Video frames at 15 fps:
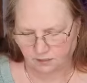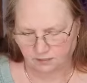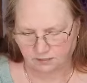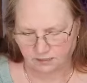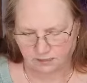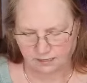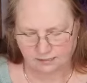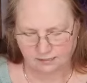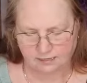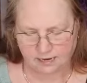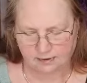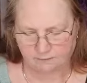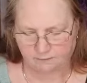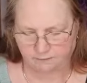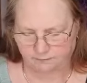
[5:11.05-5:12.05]
So let's
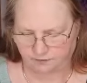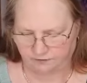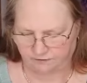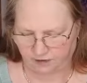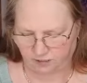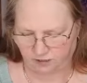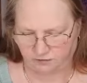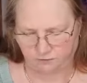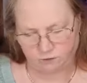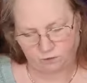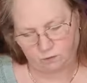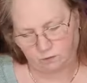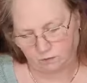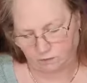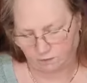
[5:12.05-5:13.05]
first of
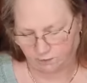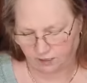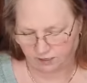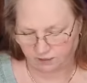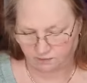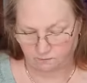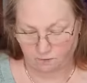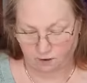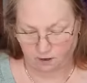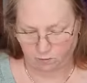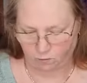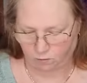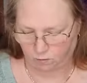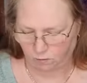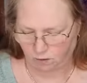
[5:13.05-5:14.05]
all put it to my
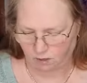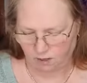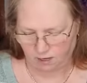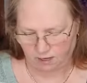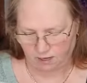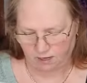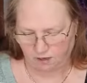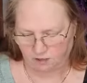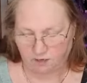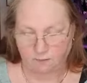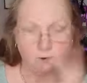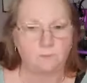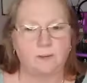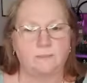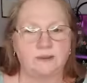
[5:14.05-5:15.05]
wall, because
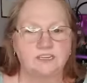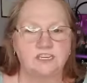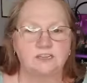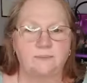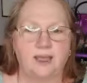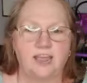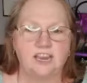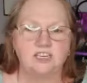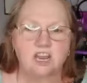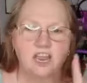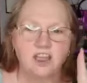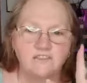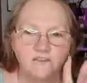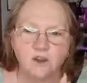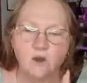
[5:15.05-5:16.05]
I'm on my business page.
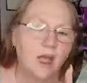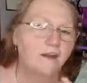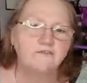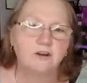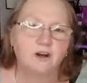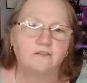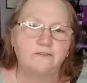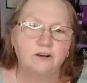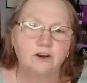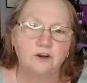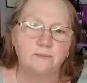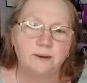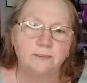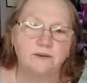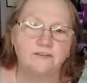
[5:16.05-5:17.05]
If you have not
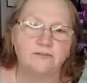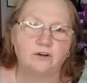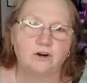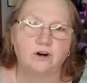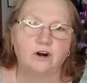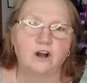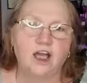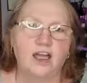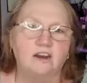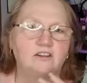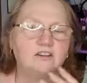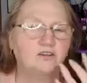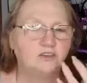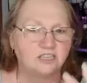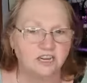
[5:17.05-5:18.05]
followed me before
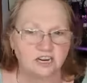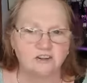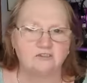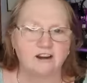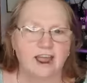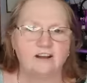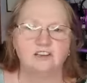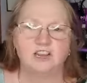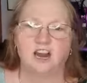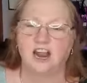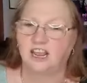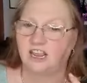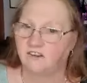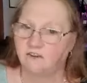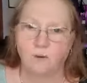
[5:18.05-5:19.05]
and you stick around and
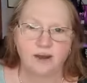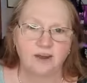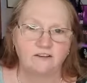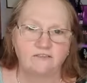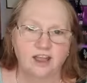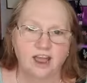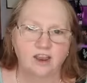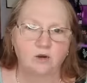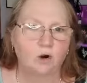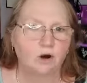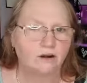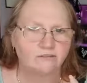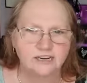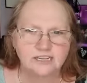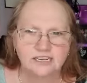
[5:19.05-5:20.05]
I give you any value
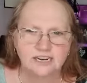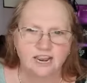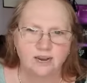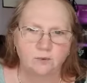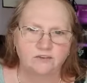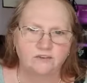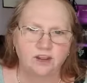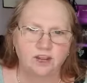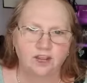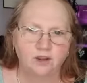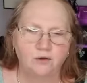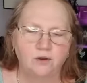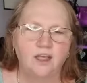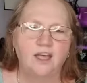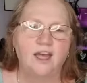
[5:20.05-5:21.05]
or I resonate with
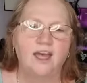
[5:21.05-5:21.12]
you,